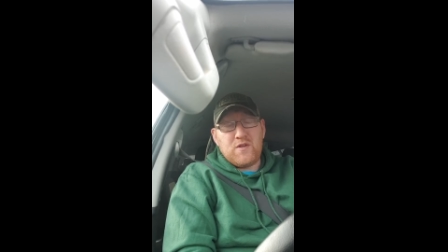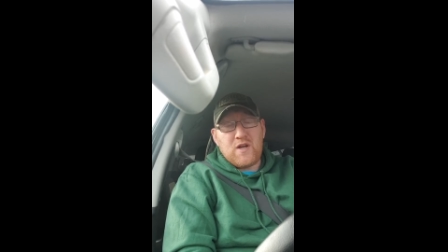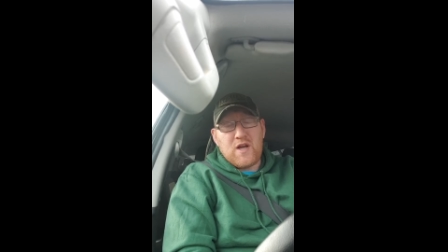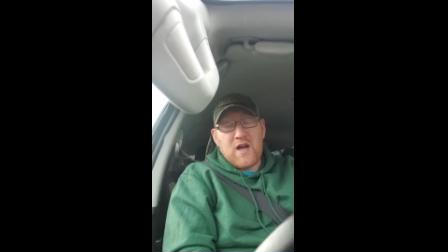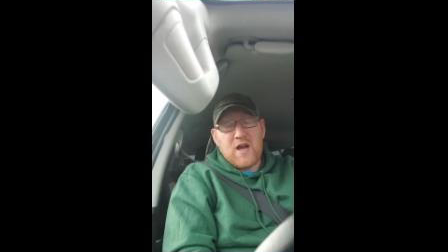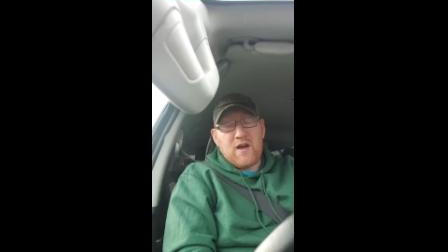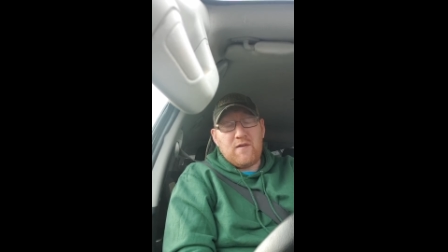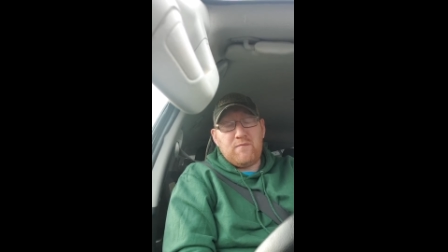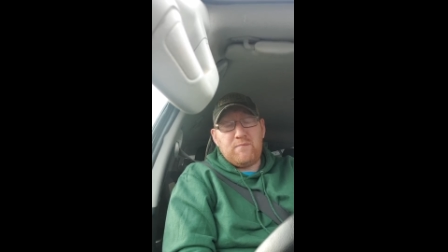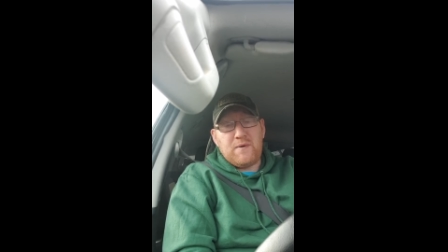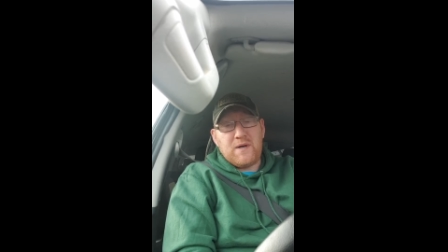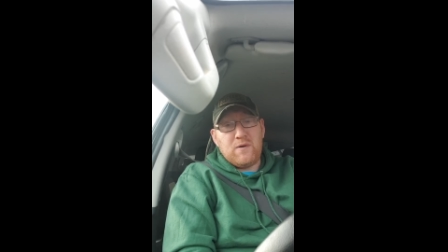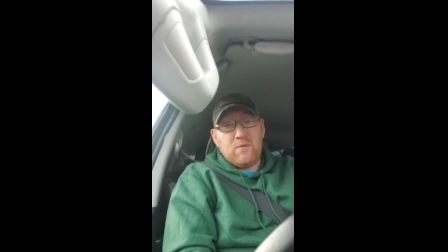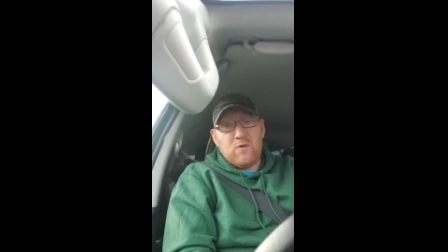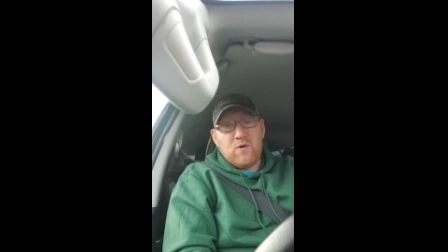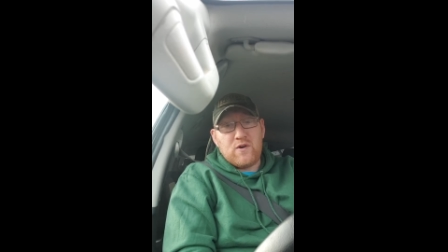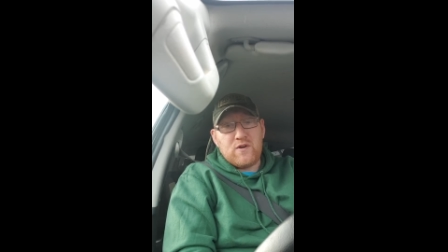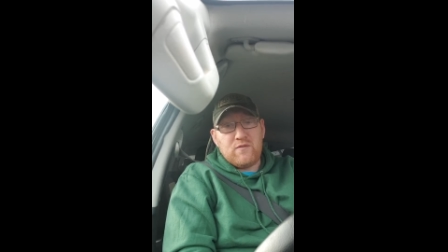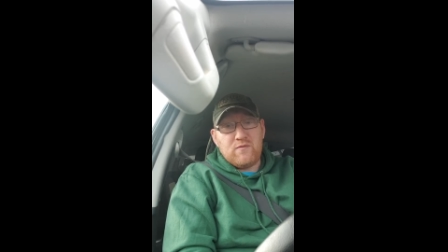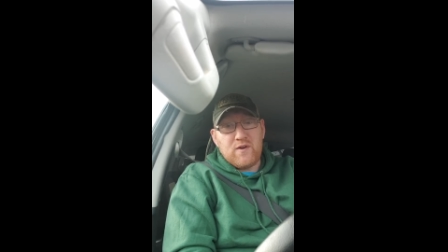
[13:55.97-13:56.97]
have by
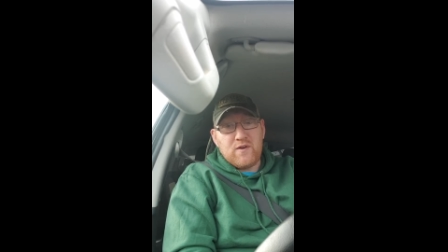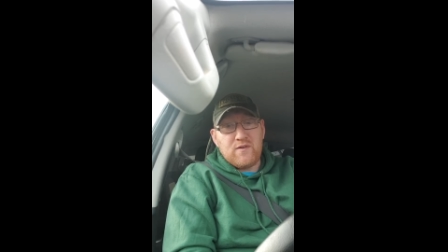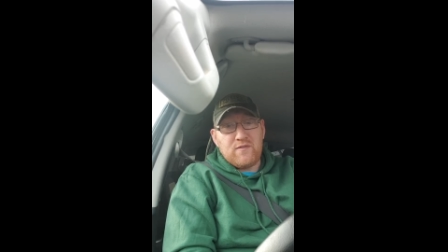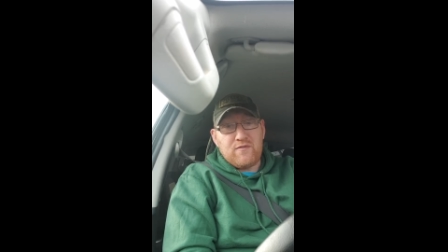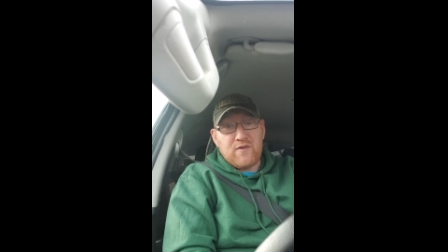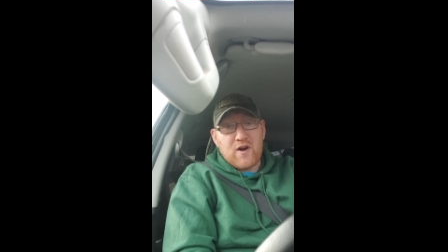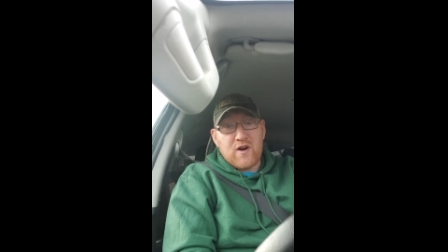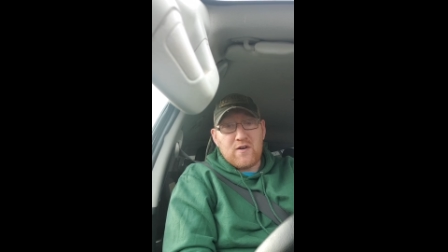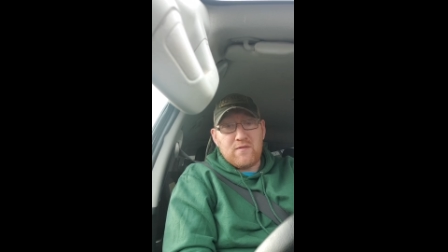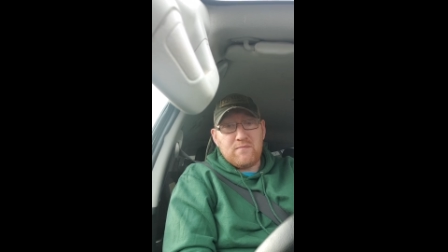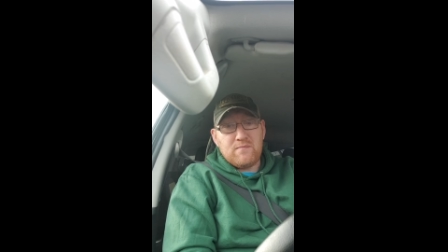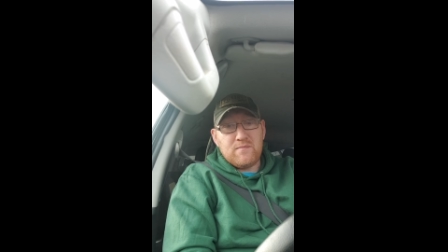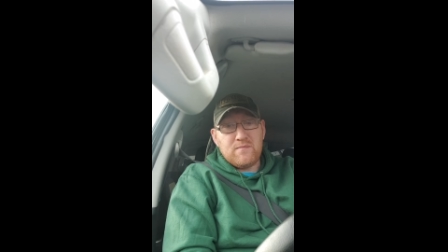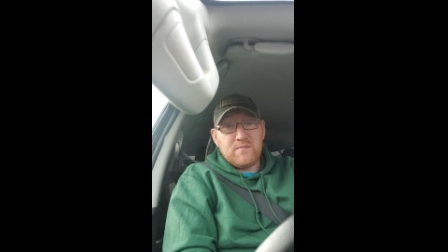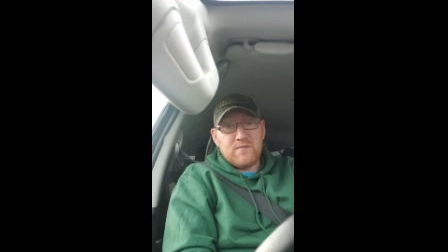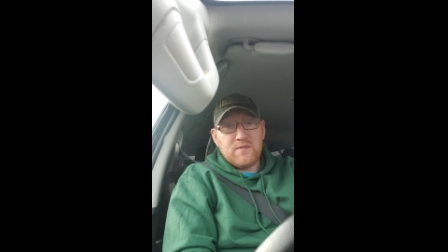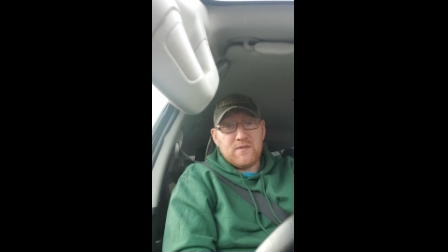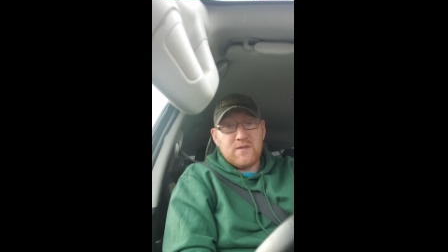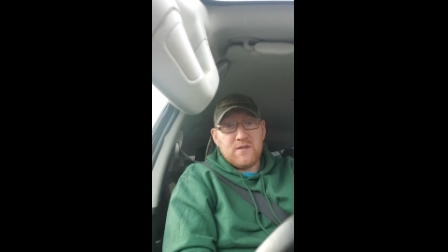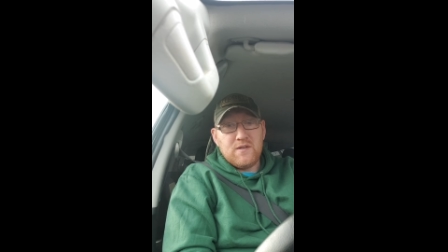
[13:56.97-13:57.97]
walking around the
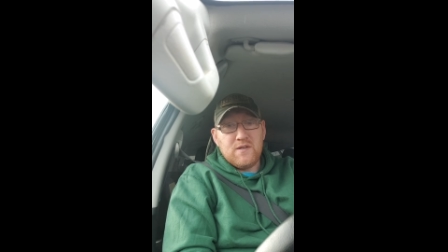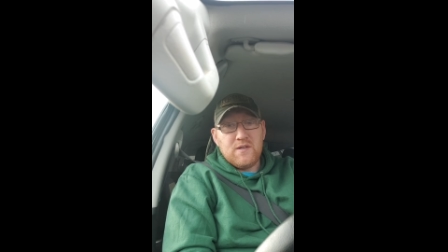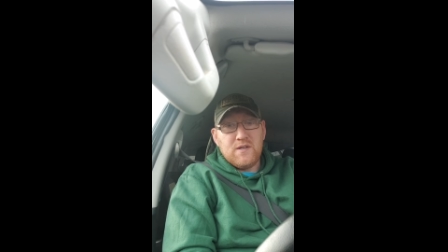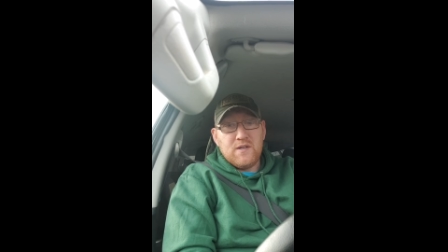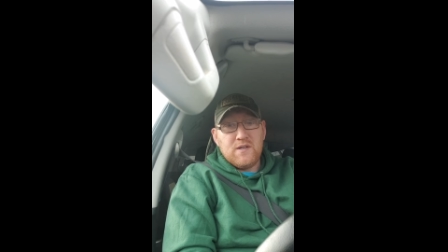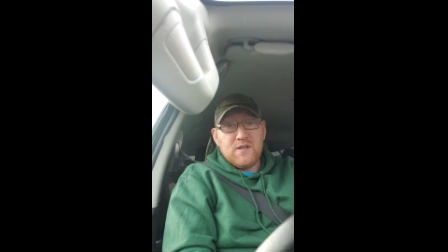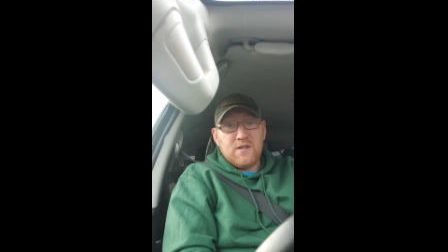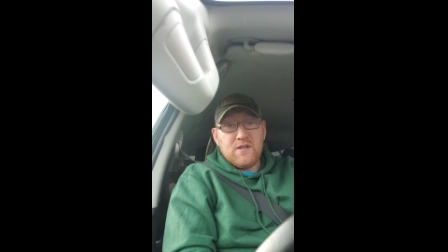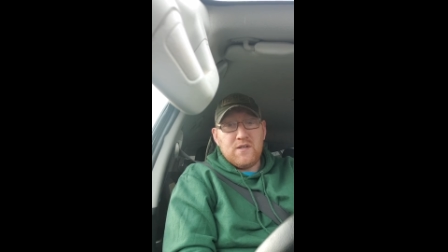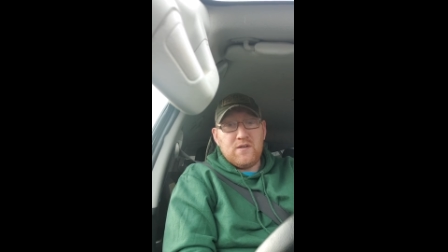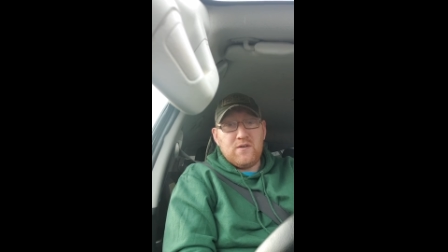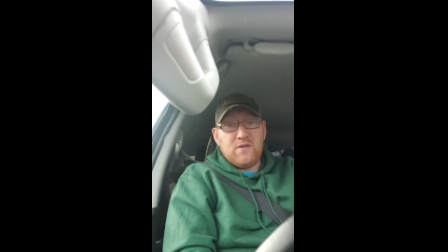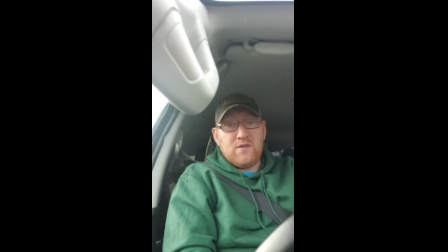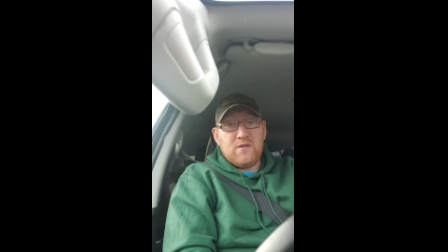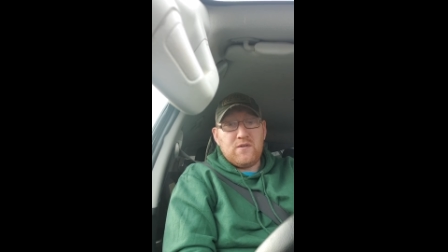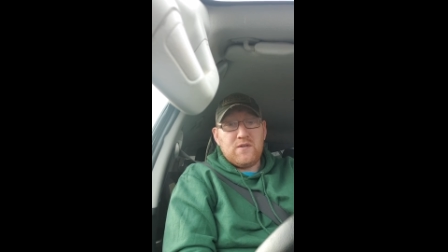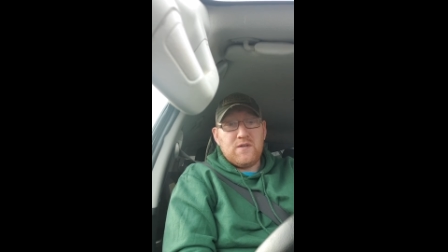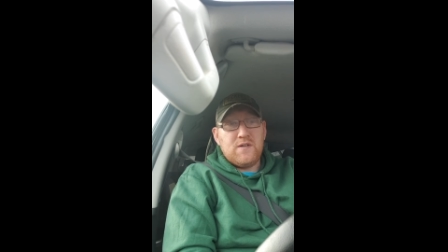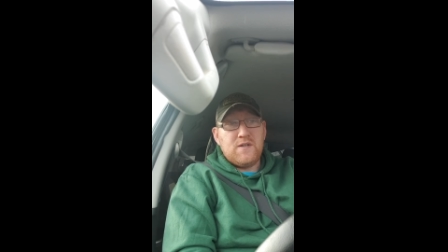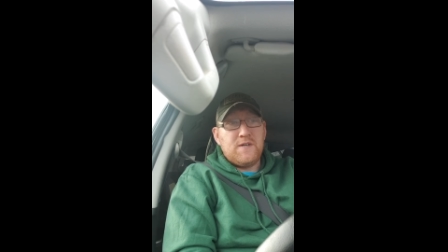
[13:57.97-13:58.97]
farm, you
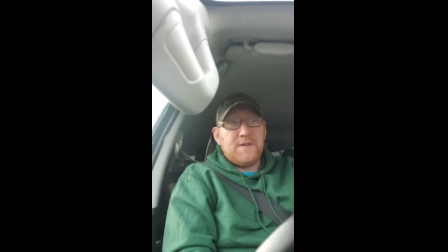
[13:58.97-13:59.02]
know.